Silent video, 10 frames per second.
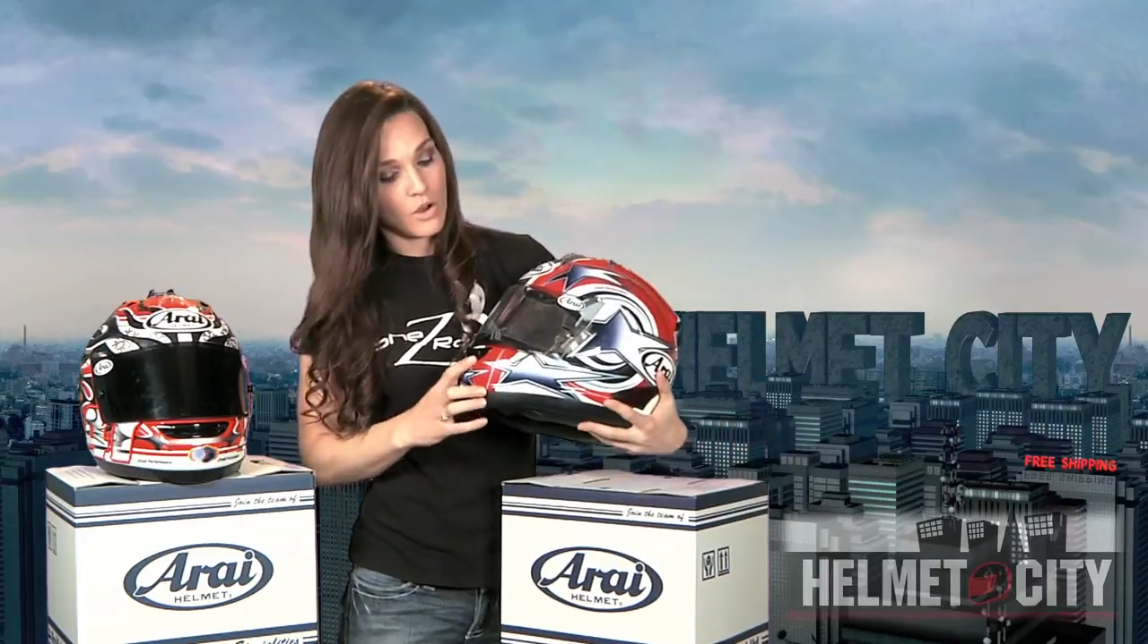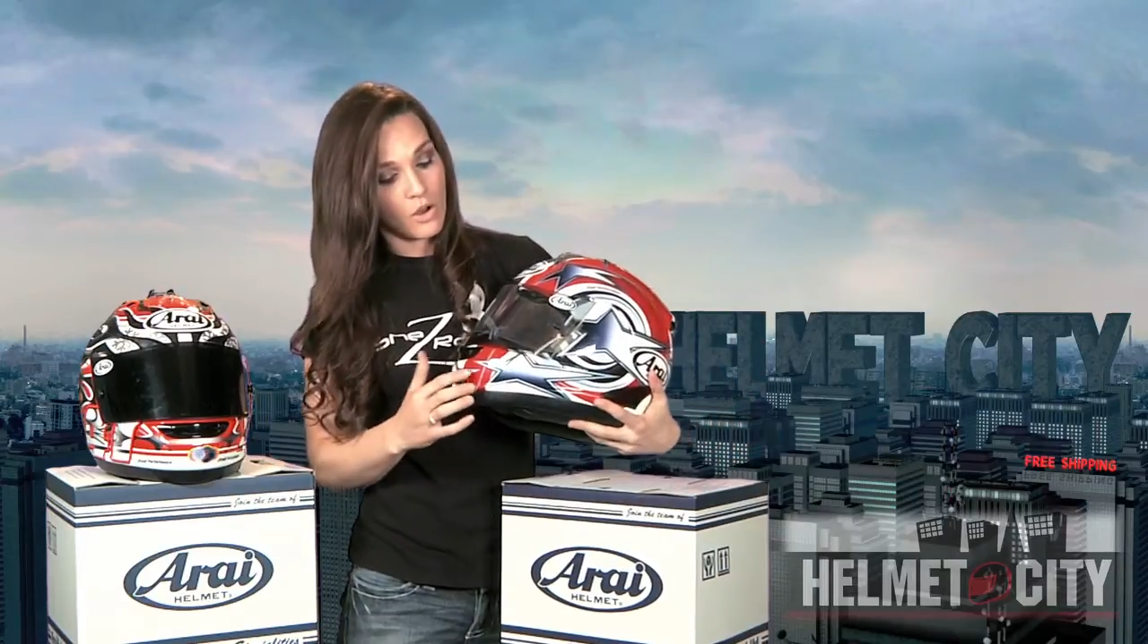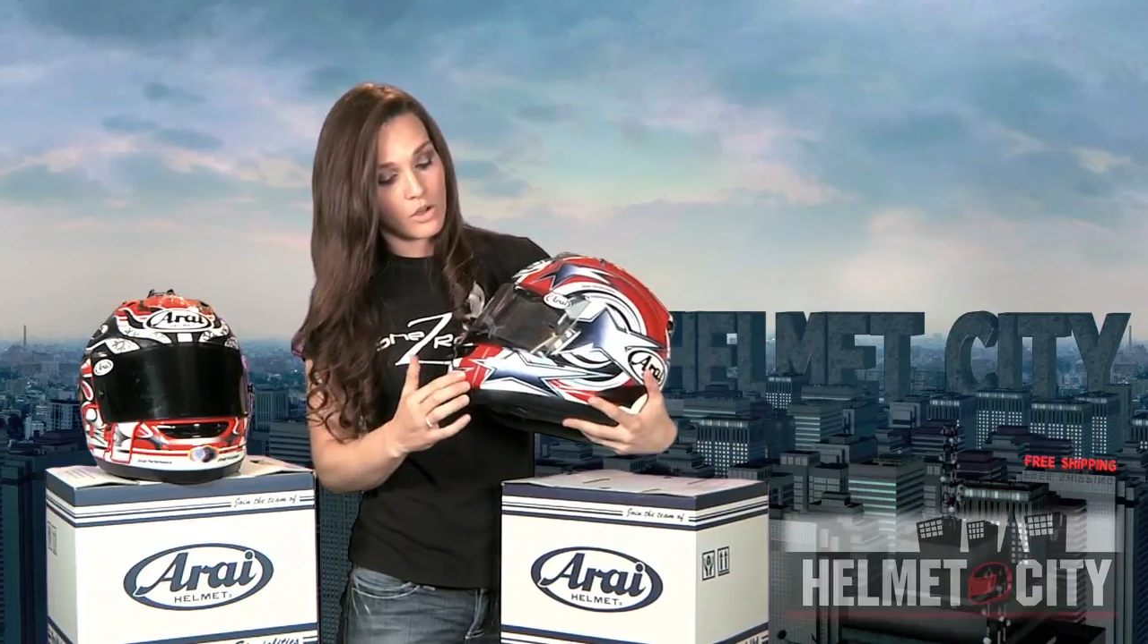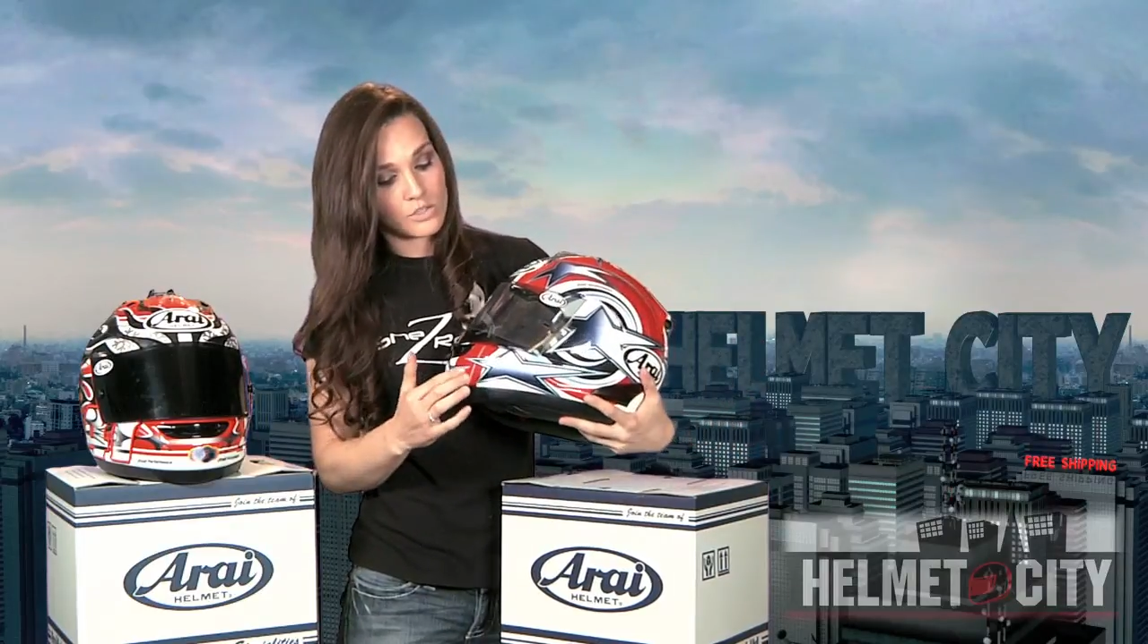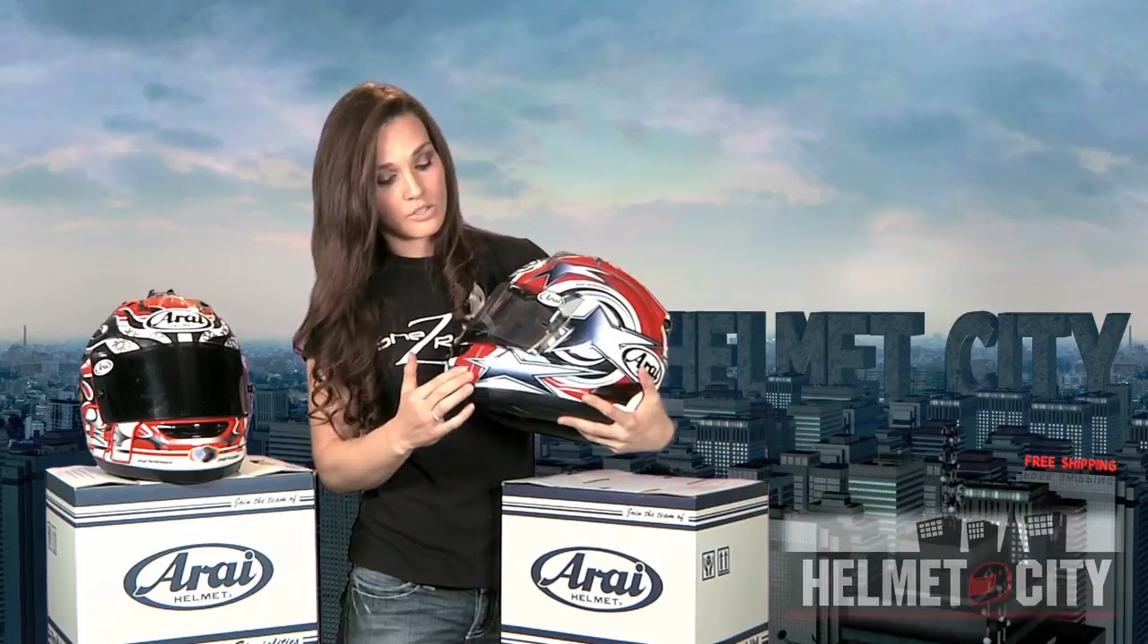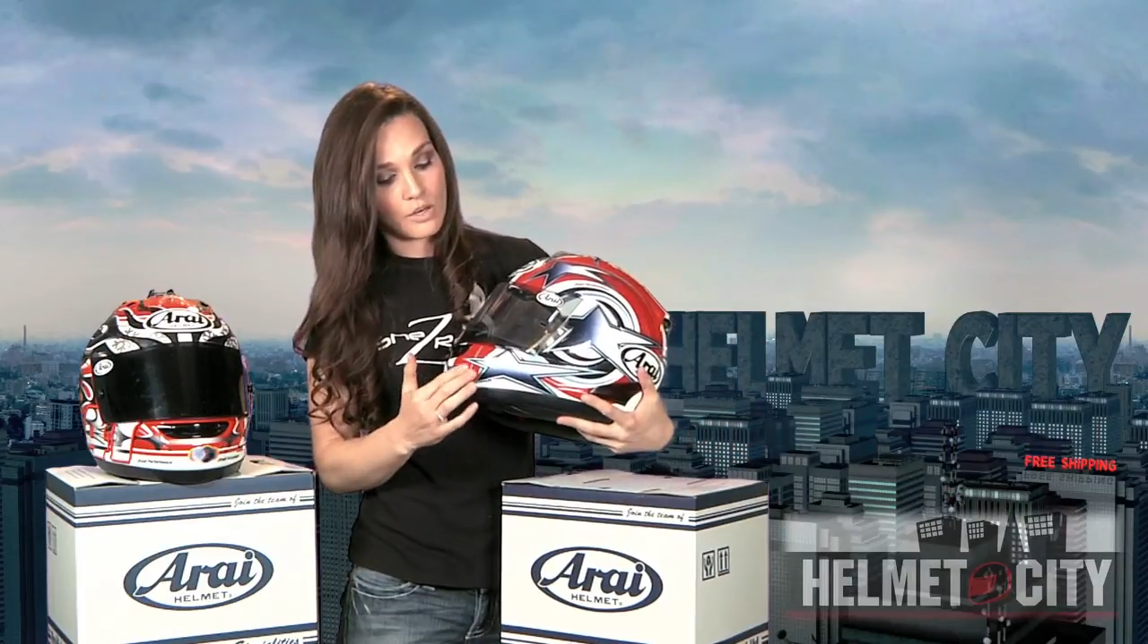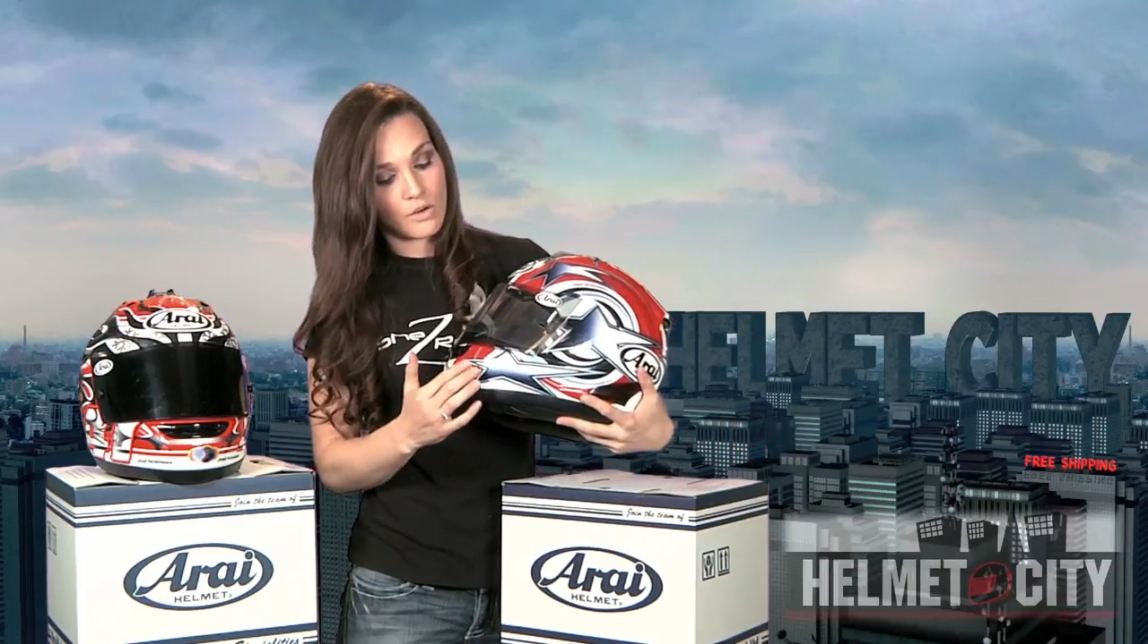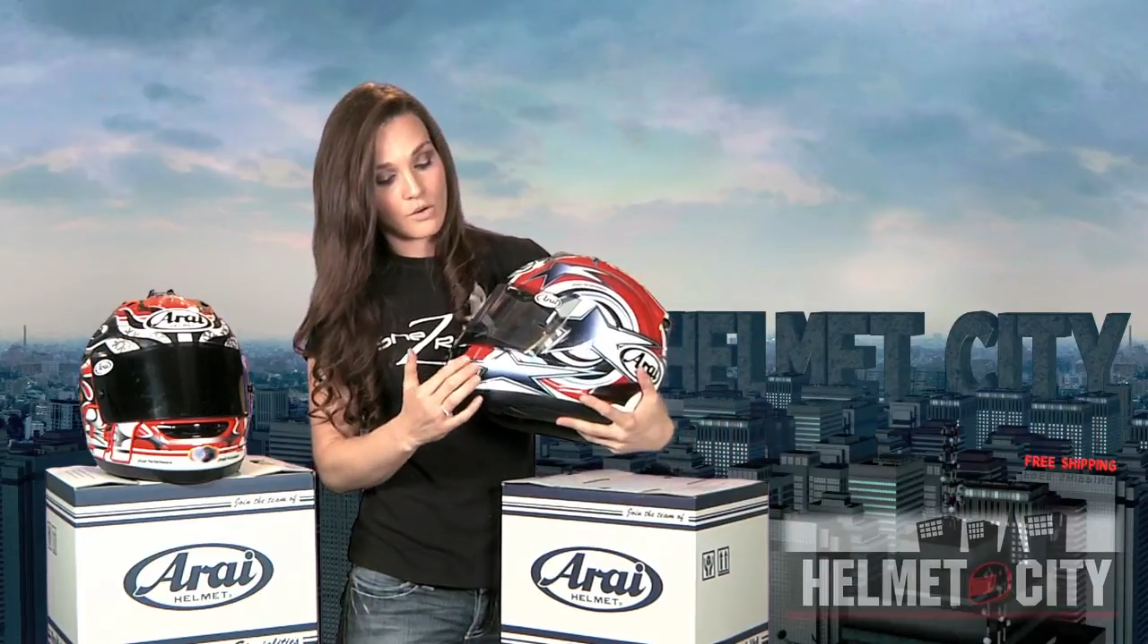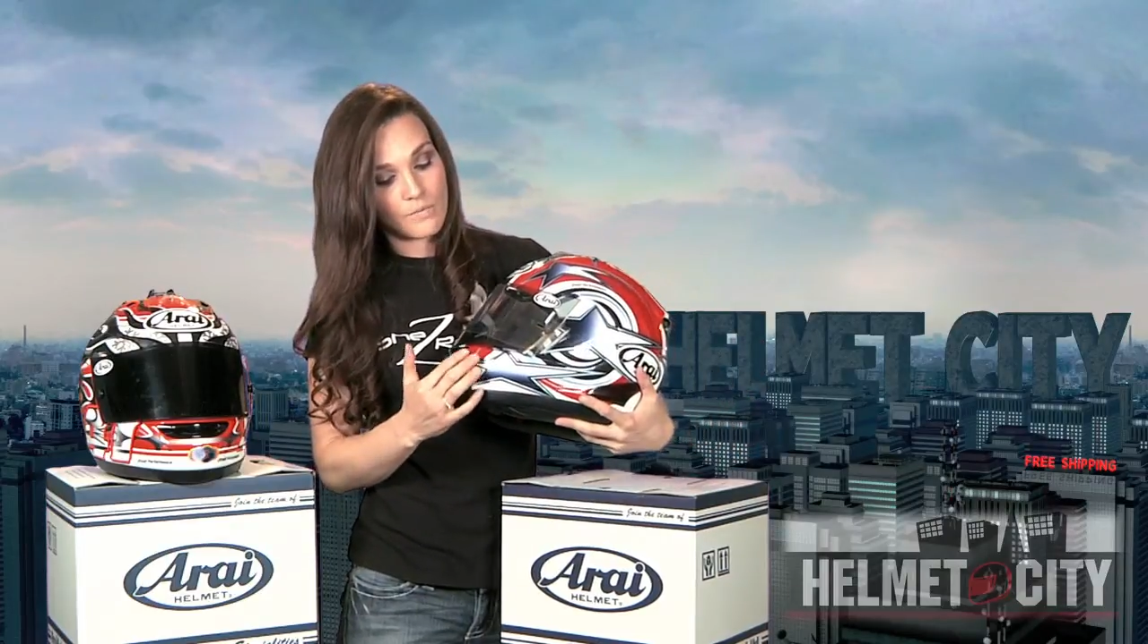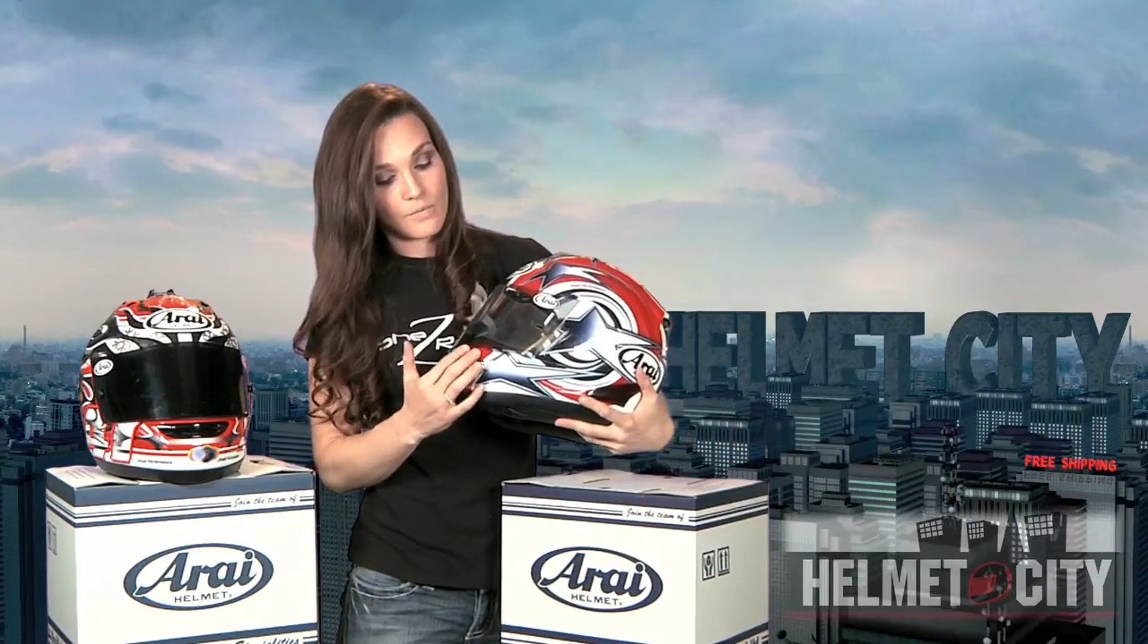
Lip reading: Also,